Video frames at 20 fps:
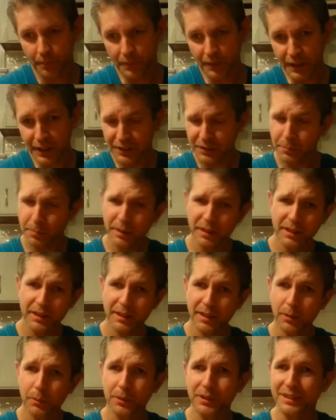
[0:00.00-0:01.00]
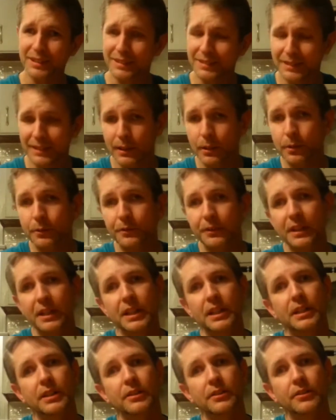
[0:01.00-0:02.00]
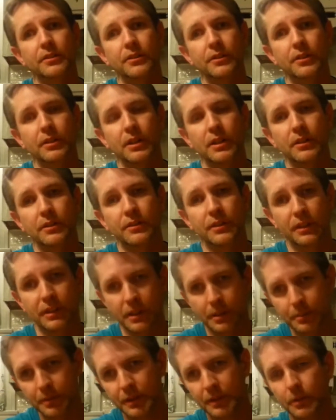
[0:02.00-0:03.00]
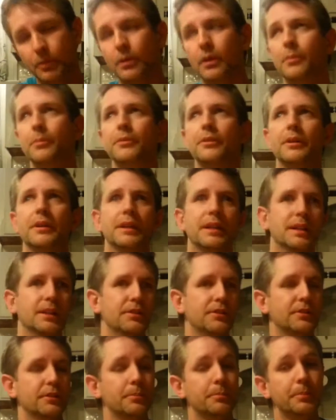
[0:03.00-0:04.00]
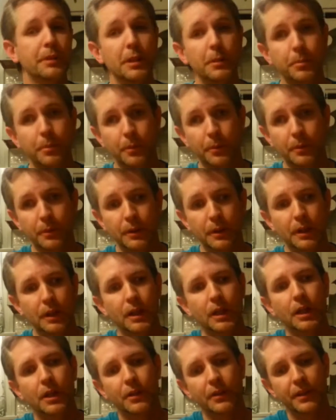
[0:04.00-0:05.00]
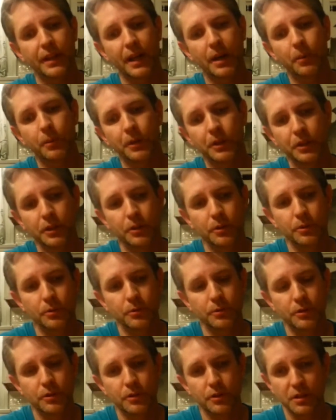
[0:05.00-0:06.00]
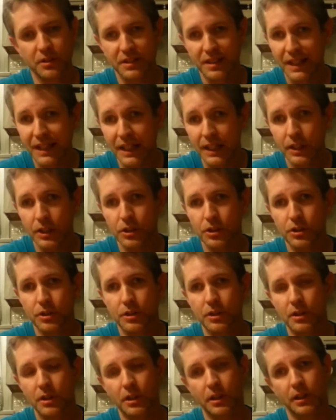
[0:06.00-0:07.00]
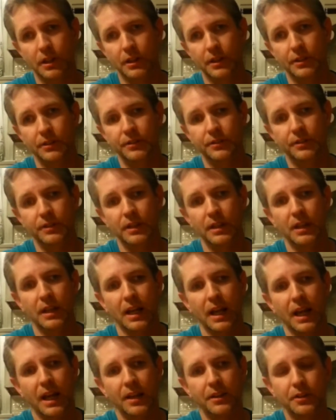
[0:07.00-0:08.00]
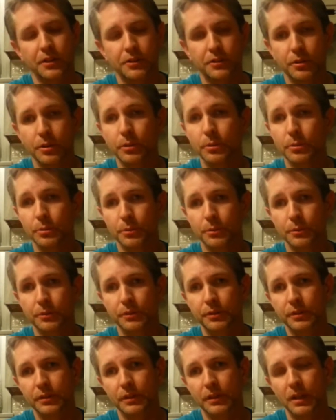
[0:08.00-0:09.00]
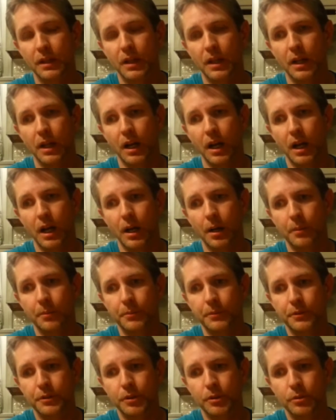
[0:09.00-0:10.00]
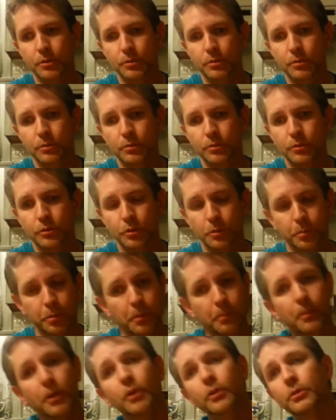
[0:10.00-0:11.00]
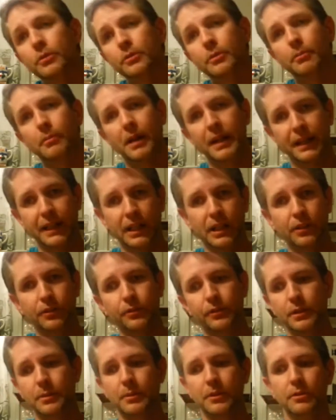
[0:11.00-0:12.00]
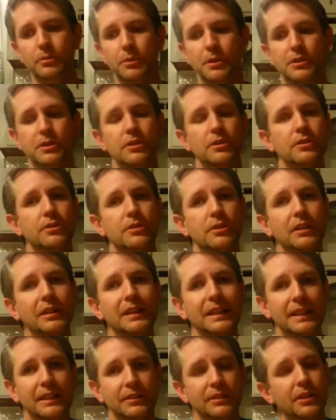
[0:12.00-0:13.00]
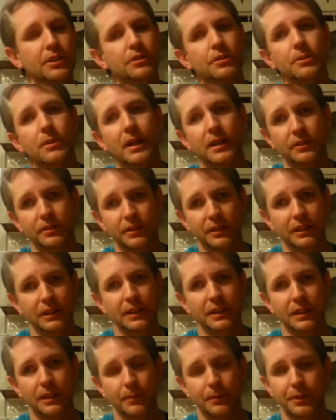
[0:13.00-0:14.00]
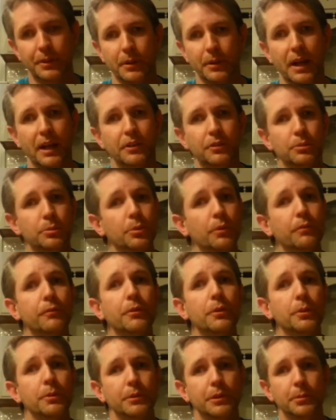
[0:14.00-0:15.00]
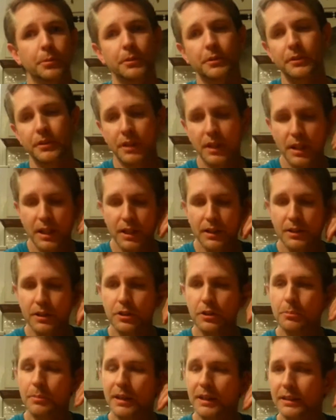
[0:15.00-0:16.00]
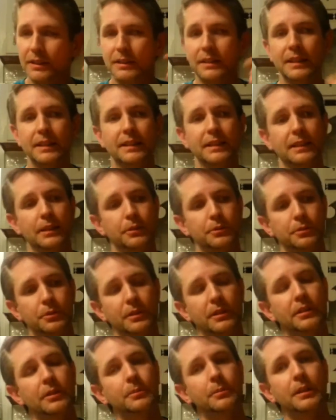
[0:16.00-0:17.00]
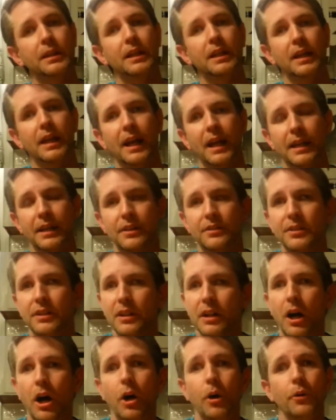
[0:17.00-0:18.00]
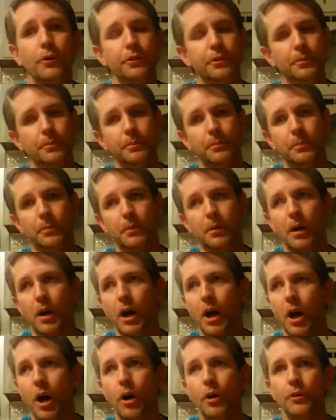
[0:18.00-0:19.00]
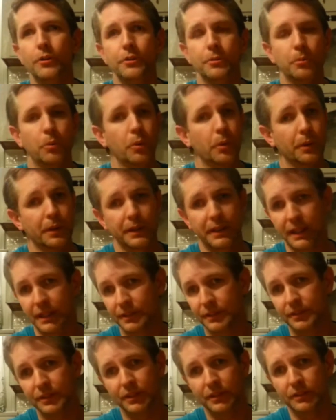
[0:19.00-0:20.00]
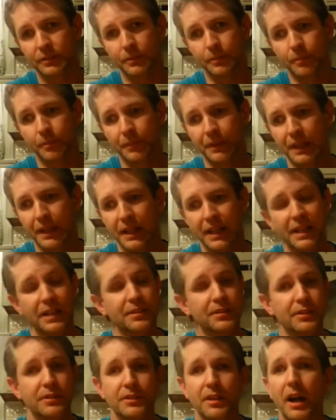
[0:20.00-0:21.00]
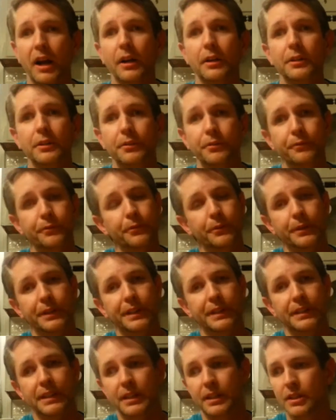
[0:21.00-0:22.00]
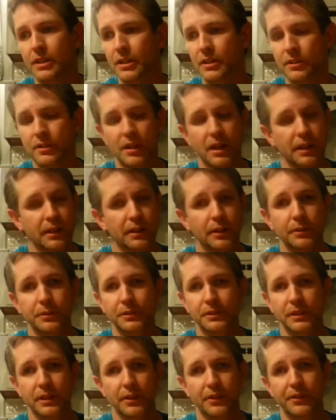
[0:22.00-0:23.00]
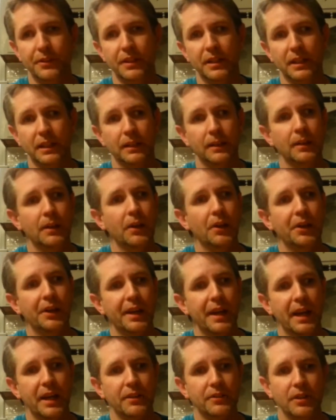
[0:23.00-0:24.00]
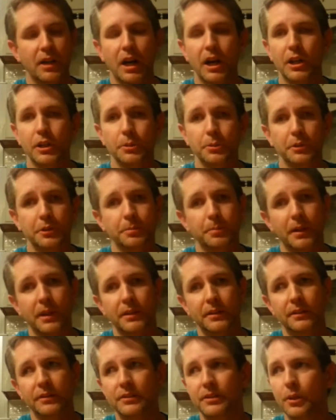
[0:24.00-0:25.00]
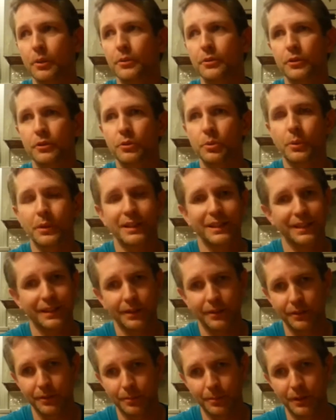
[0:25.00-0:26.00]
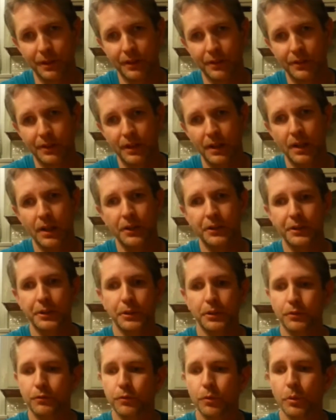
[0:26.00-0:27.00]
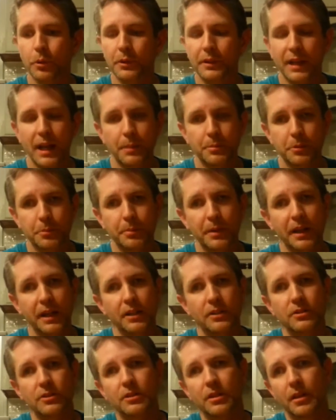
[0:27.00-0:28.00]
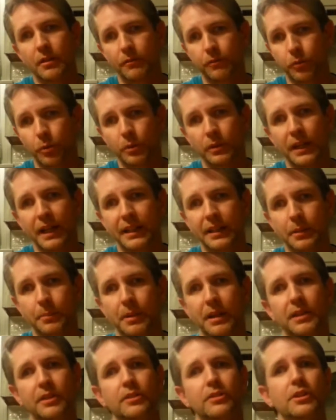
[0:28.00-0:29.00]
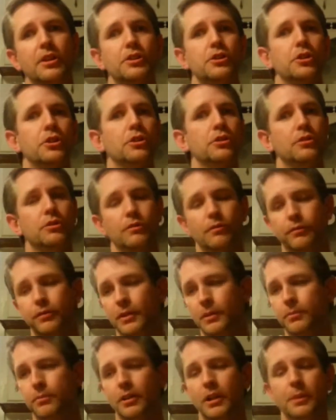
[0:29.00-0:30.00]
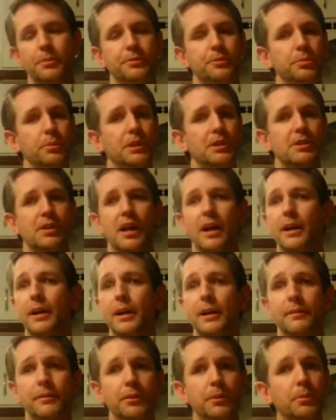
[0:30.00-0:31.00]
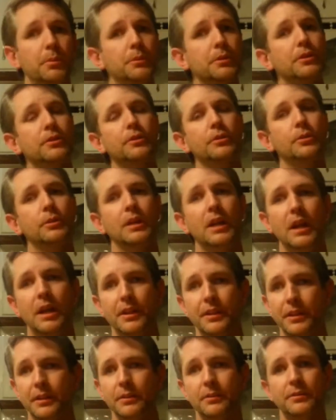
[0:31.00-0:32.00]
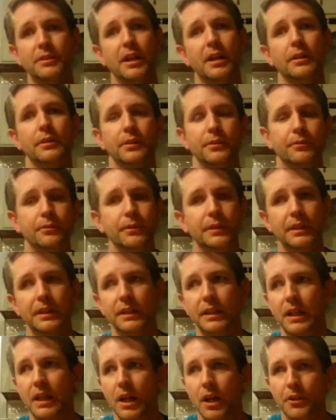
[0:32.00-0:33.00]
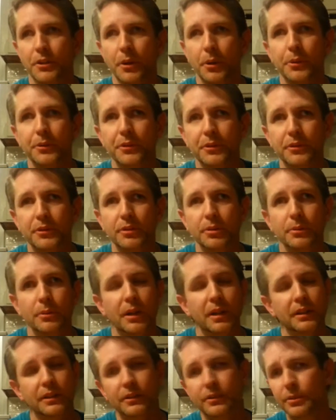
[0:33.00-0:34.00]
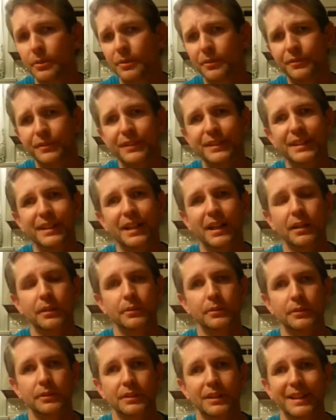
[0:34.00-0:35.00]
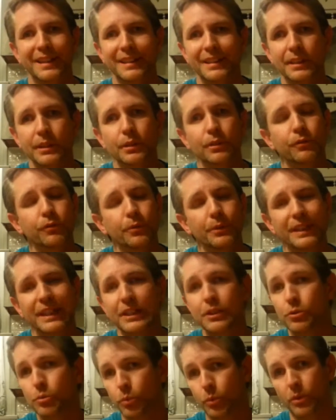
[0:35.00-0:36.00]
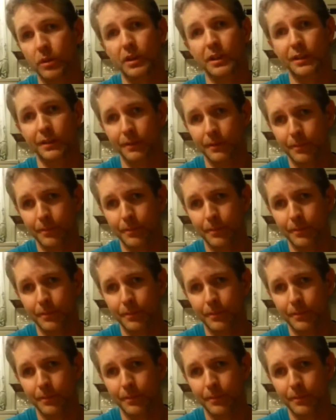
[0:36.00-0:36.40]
Instant Payday Network itself is the company, or I'm sorry, is the people that we use to teach us and the tools to promote My Cash Freebies, which is the links that you actually get, actual referral numbers. Then you make a link that goes through them, and it's an awesome, awesome organized system. It's entirely free. It does not cost you a thing. It has autoresponders. Those are $20 a month. There is 4 capture pages and 4 landing pages that you can flip-flop, switch, however you want to do, that are entirely free. Those are $200, $250 a year for each one.